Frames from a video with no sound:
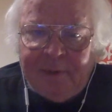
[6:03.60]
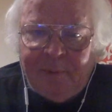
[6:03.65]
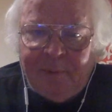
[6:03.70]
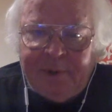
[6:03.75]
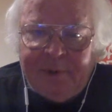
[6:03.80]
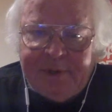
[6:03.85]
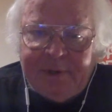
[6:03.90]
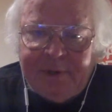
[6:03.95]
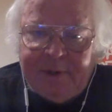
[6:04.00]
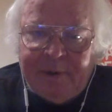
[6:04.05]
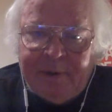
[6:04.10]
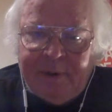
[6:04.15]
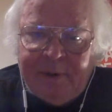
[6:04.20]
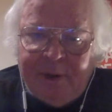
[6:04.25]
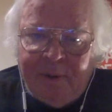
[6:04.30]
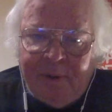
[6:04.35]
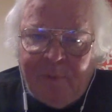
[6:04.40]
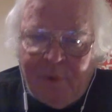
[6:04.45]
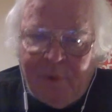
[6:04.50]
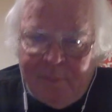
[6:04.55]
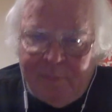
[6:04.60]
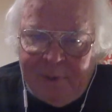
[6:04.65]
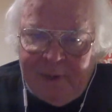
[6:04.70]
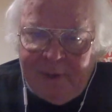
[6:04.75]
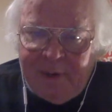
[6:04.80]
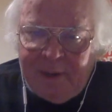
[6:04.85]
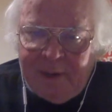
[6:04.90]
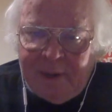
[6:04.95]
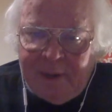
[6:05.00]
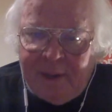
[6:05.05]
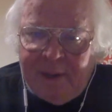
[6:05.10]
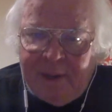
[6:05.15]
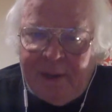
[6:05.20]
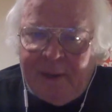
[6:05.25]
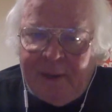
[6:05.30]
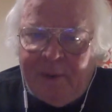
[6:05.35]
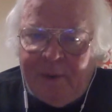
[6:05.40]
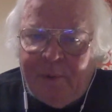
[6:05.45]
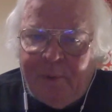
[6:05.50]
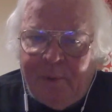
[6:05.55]
was a woman
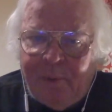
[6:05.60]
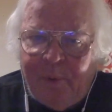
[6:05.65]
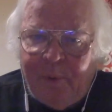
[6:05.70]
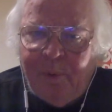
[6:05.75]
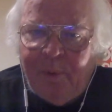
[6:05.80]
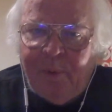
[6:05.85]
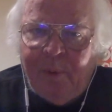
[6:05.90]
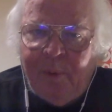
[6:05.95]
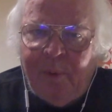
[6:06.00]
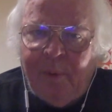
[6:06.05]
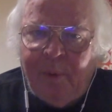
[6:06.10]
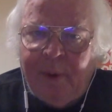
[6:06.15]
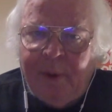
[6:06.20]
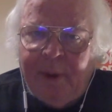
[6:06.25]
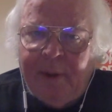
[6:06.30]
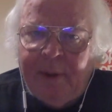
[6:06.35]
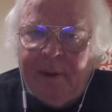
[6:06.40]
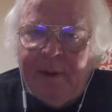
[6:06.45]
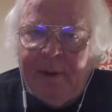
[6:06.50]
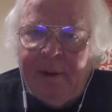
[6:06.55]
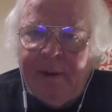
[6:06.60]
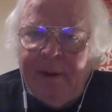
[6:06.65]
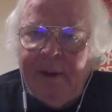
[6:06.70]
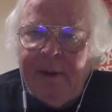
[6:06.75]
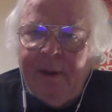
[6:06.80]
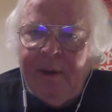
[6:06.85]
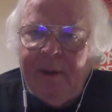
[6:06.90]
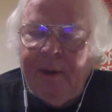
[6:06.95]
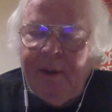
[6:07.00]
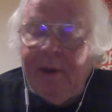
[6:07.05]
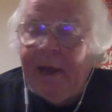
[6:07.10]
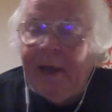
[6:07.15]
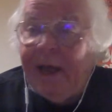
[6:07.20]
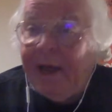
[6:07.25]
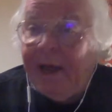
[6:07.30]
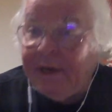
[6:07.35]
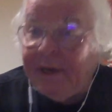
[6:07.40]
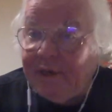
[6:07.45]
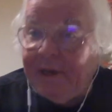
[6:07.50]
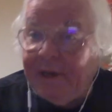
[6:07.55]
who
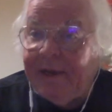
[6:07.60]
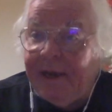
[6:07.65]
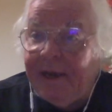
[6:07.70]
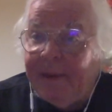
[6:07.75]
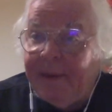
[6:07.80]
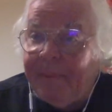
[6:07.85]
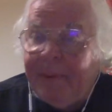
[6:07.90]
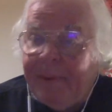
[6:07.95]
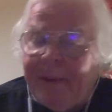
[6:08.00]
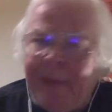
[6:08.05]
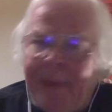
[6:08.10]
actually I